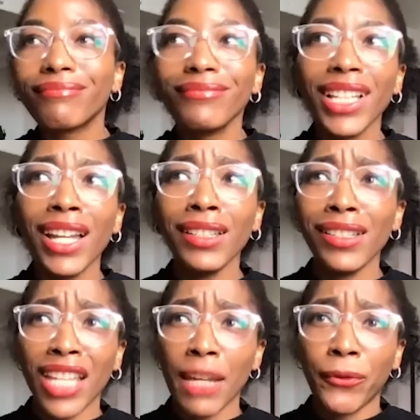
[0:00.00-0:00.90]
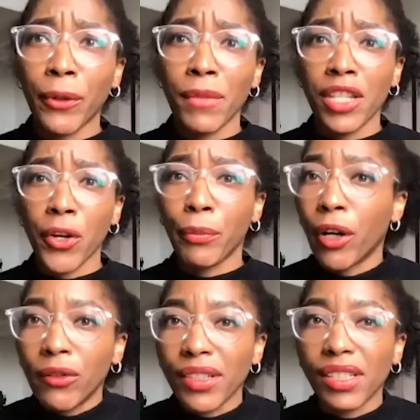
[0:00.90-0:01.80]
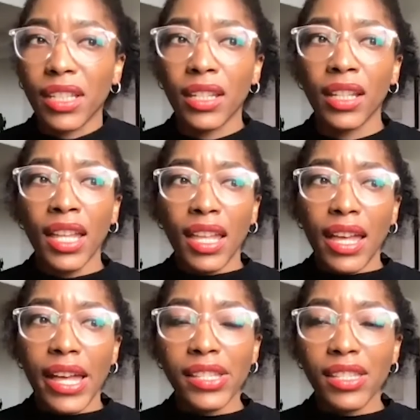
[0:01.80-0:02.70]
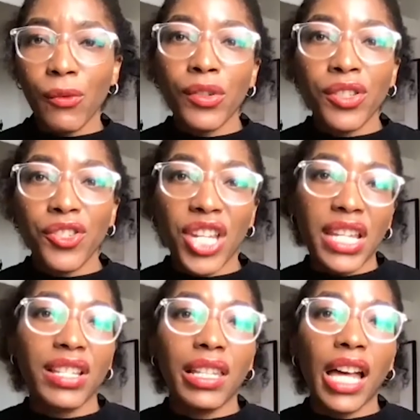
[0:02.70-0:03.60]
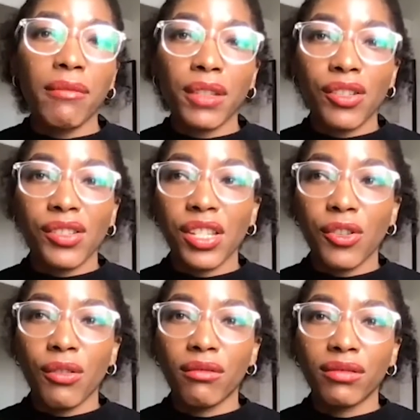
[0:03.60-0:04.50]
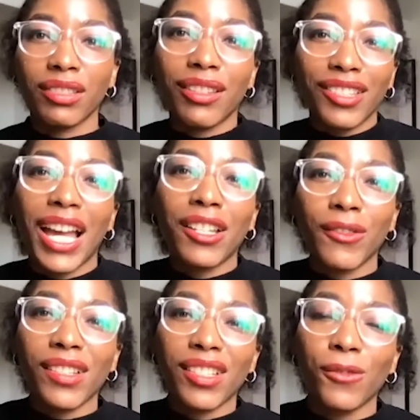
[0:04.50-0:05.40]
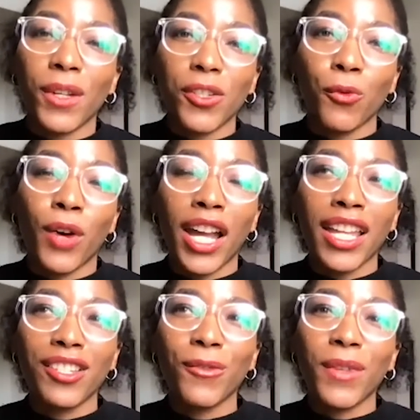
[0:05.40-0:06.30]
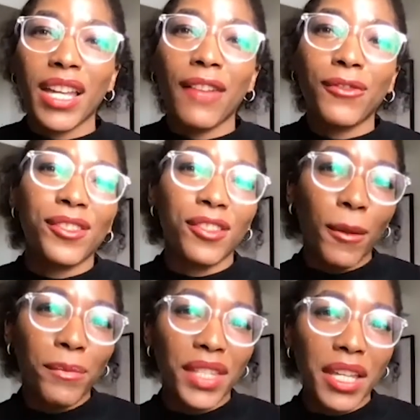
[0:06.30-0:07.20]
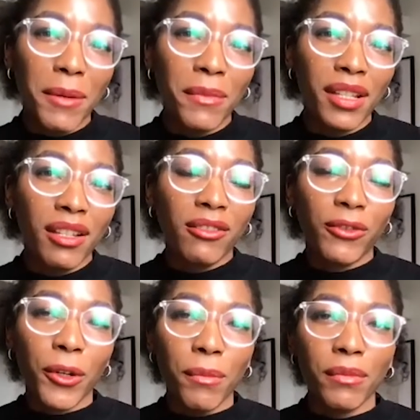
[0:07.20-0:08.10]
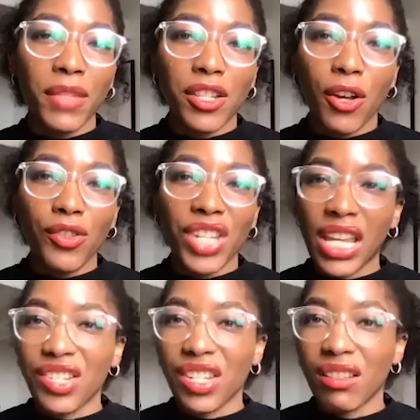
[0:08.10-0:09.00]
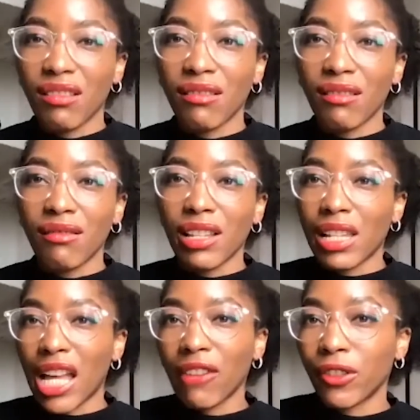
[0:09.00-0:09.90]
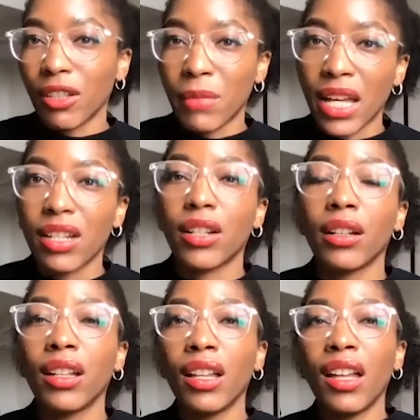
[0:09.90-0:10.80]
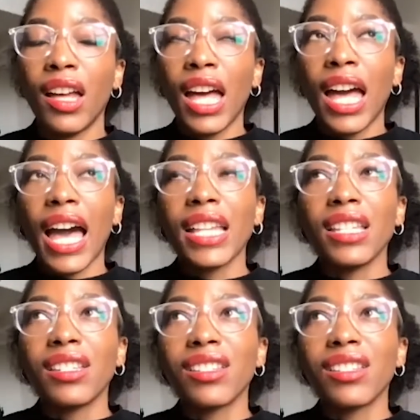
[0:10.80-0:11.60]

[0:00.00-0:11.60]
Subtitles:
and they escape from poverty, and they want to change their life because they're tired of that situation. Why do we have to stop them from changing their life for the better? And